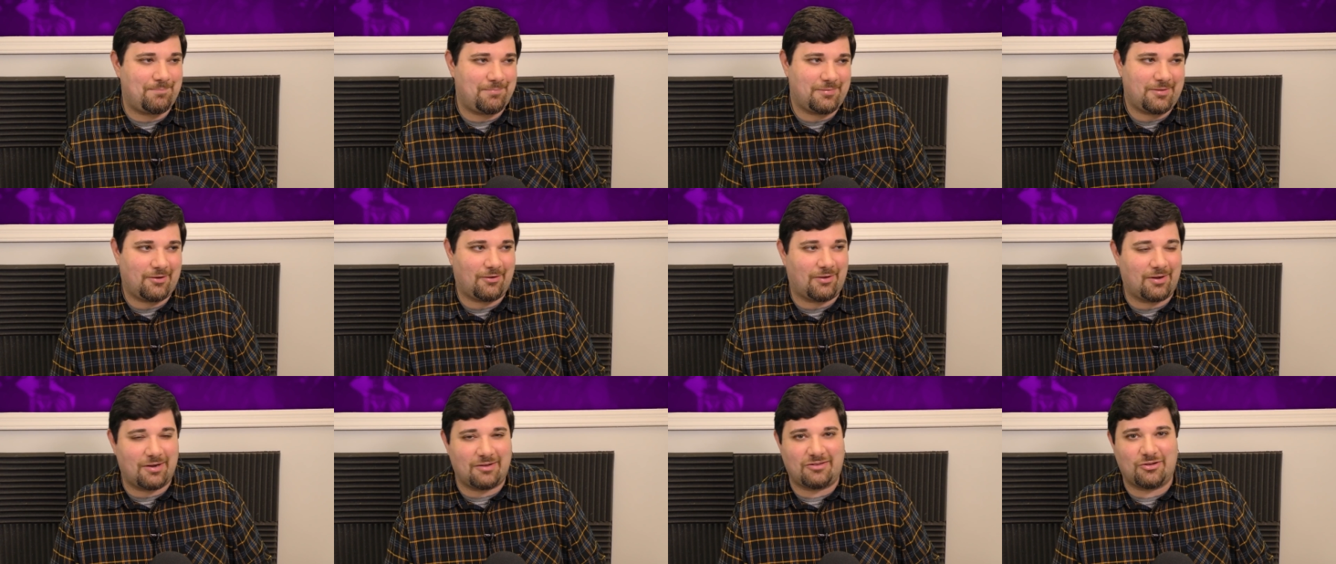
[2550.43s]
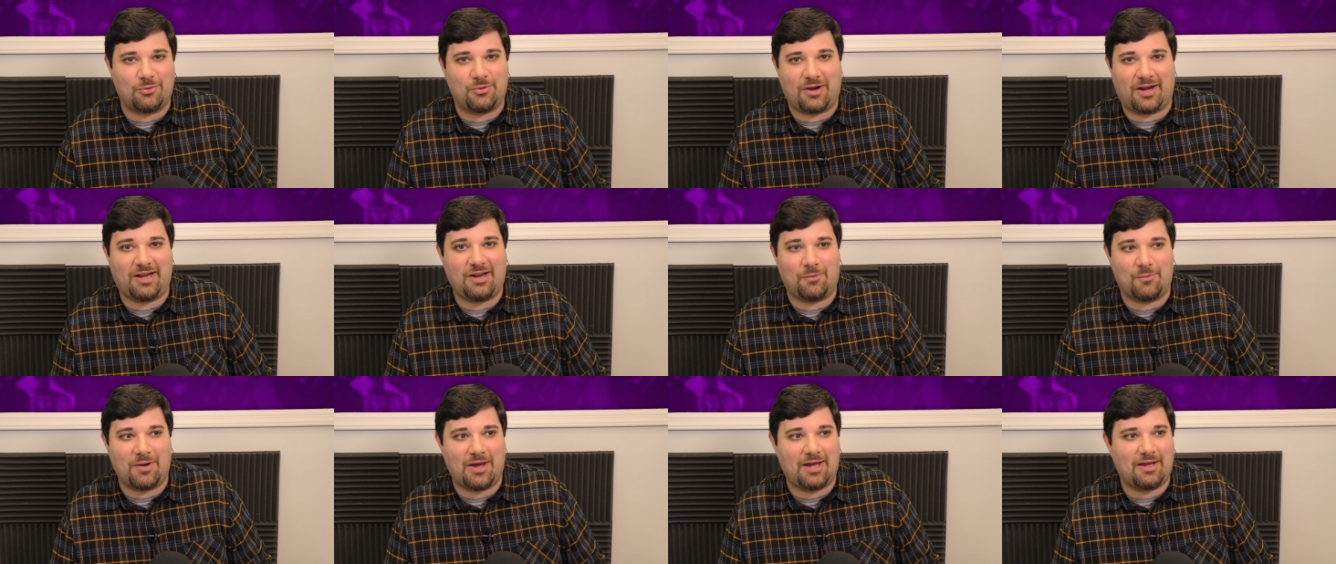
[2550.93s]
they're going to do it
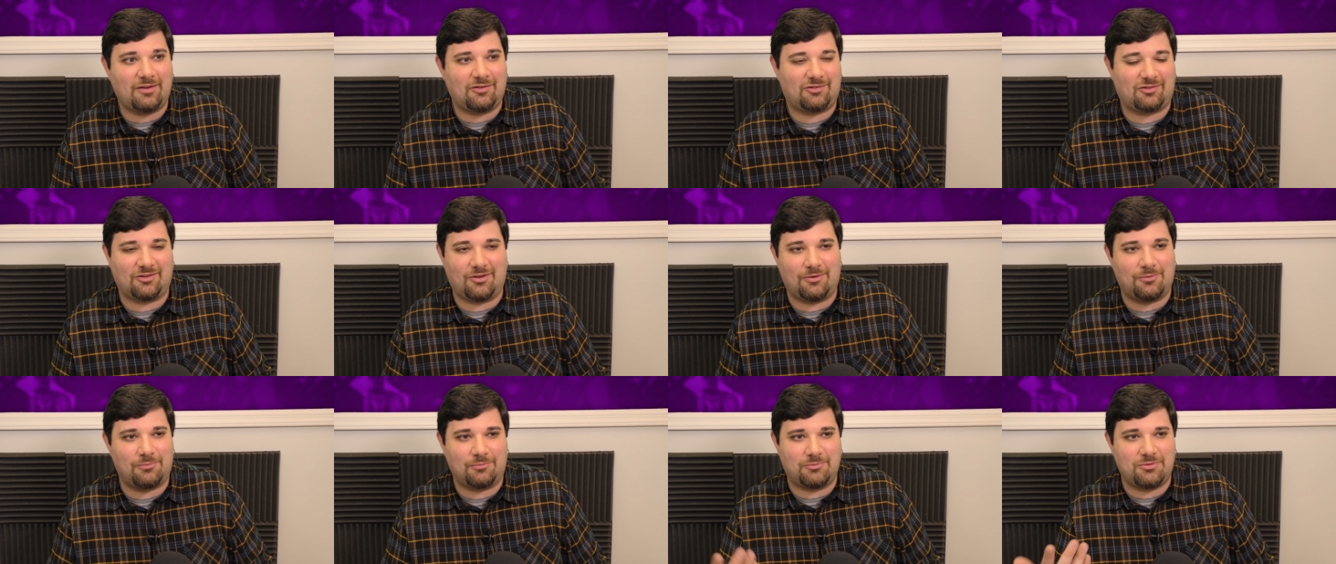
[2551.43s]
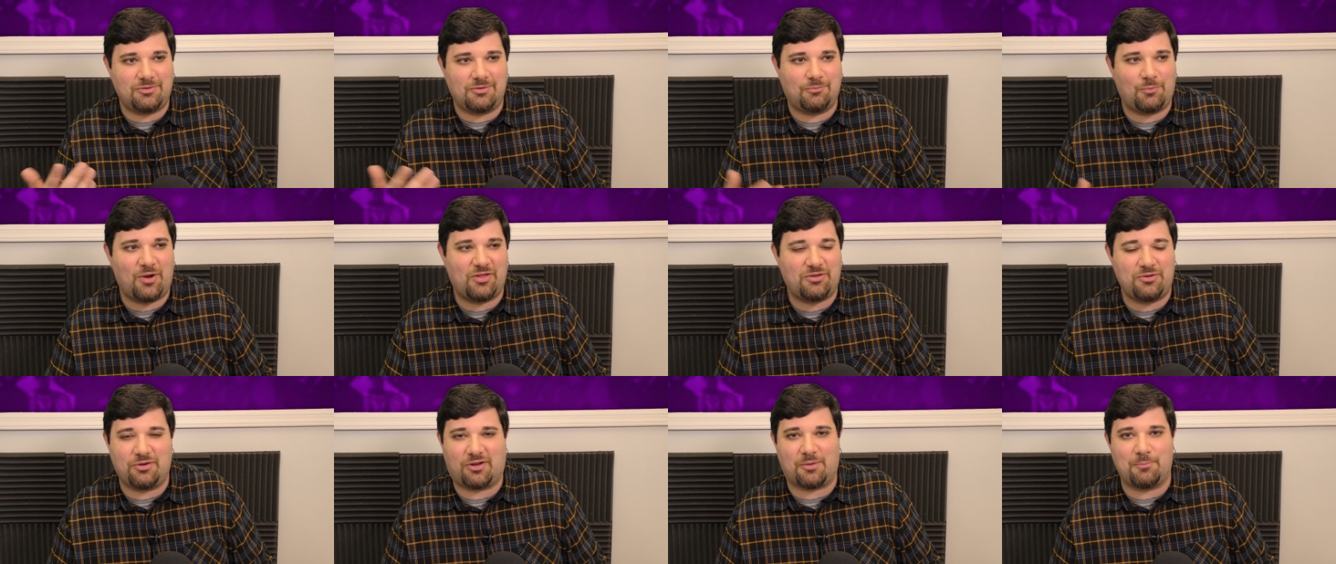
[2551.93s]
anyway, so
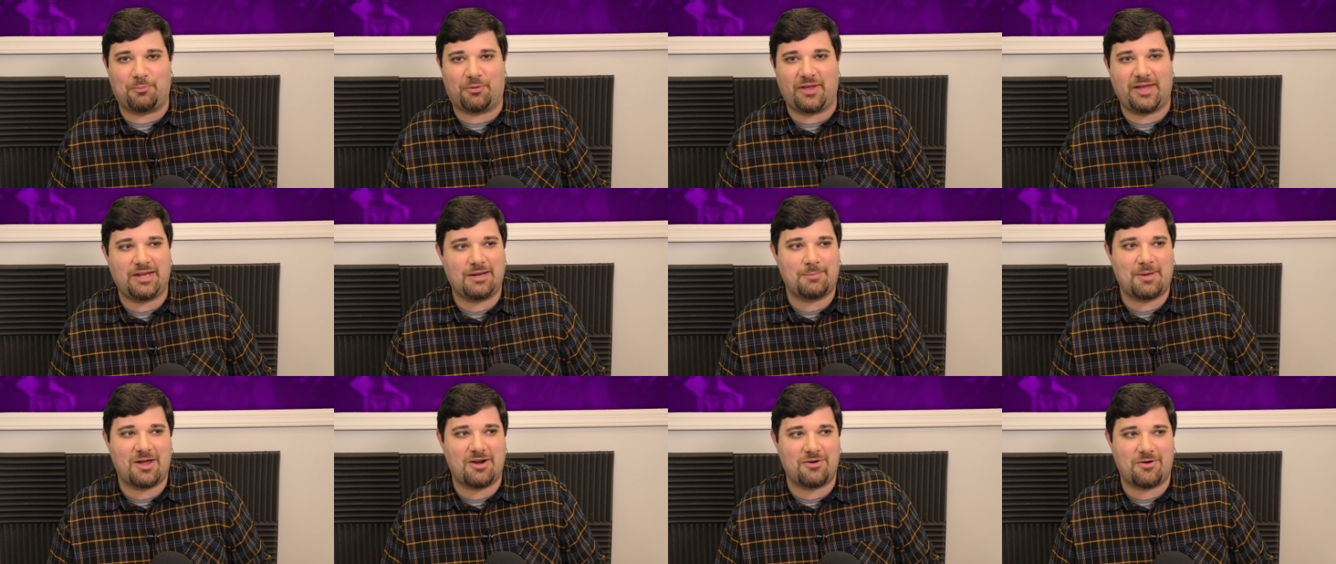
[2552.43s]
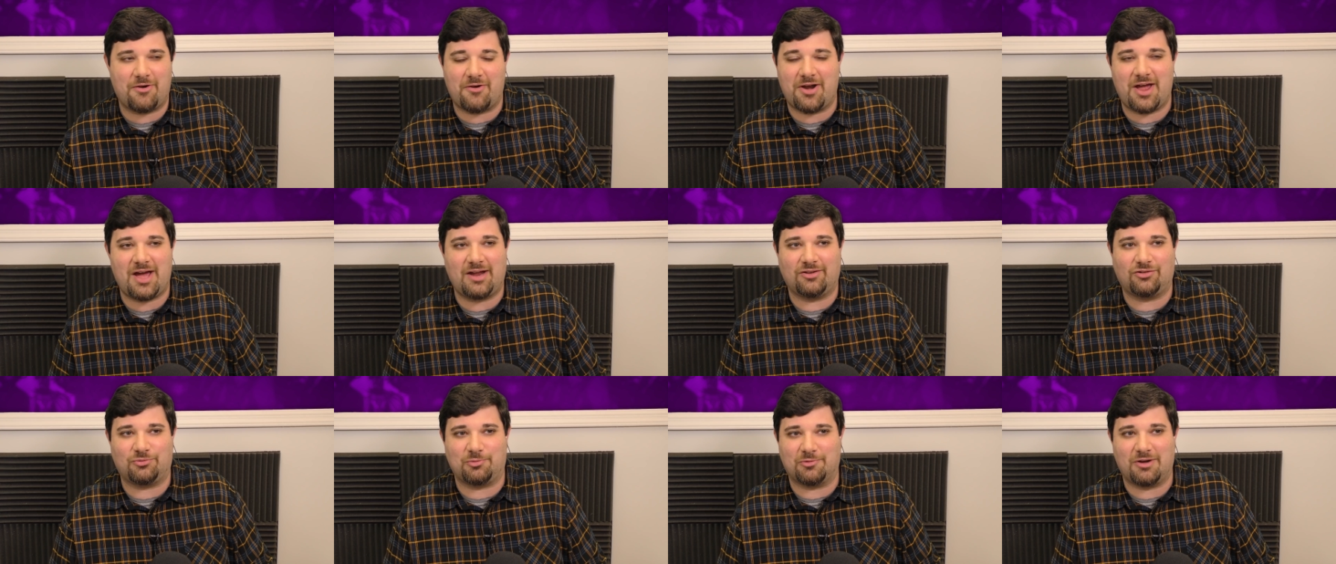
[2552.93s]
whether you complain about it or
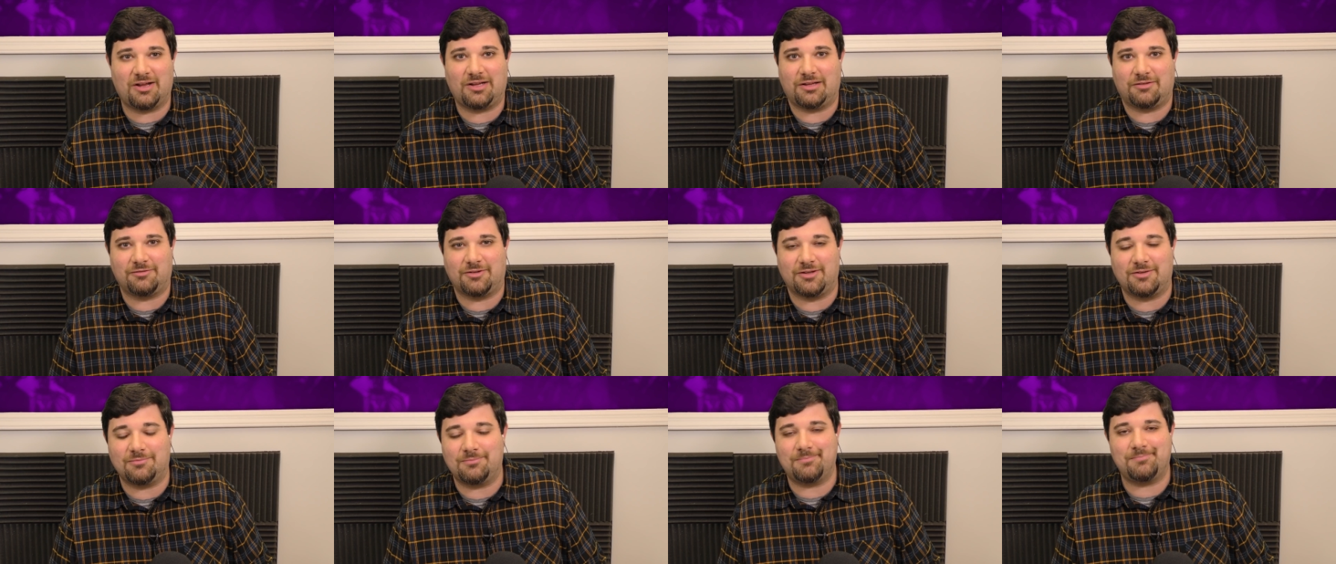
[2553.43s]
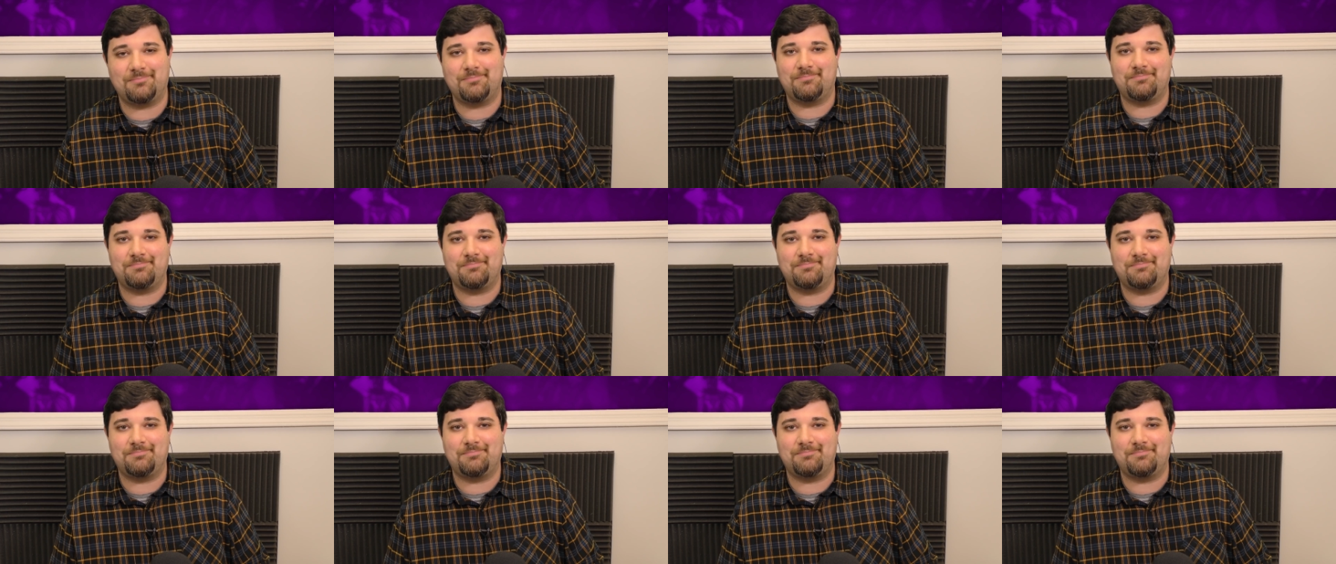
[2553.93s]
not is relevant.